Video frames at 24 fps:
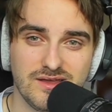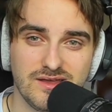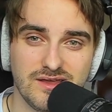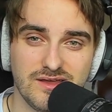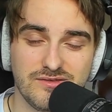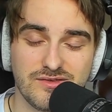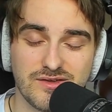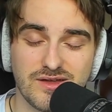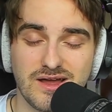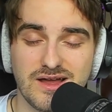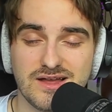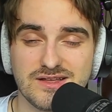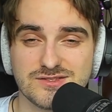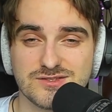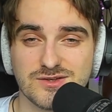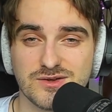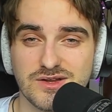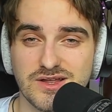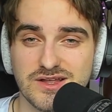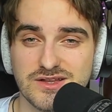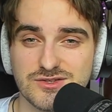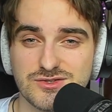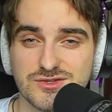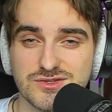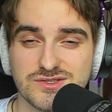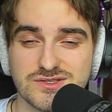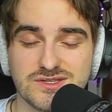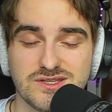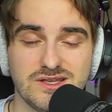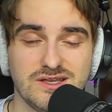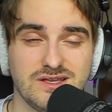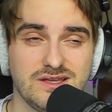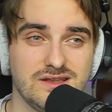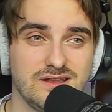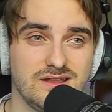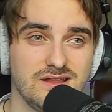If you guys are
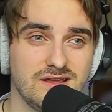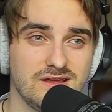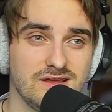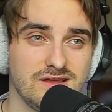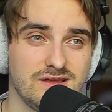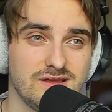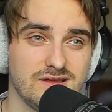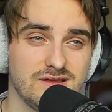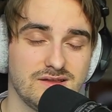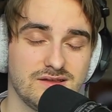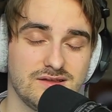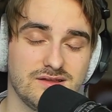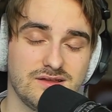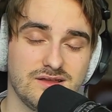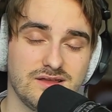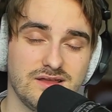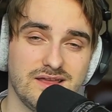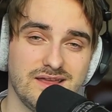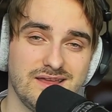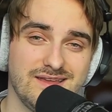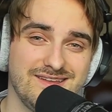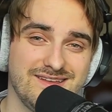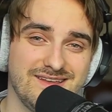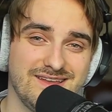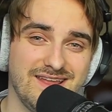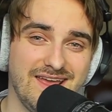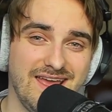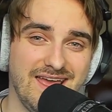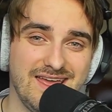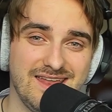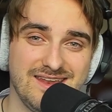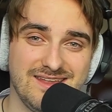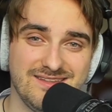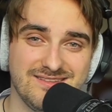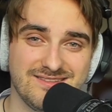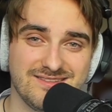interested in
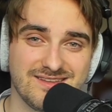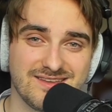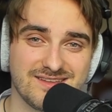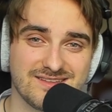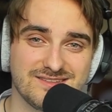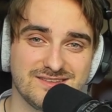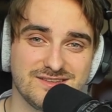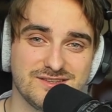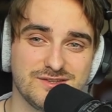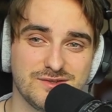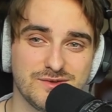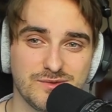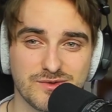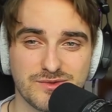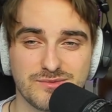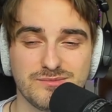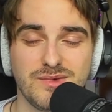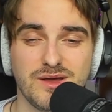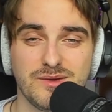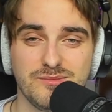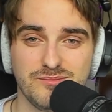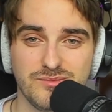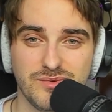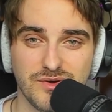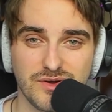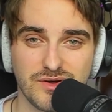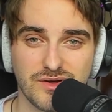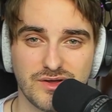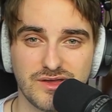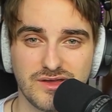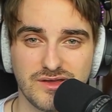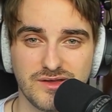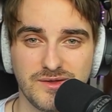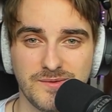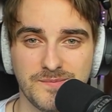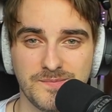anything to do with my
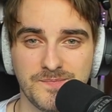book,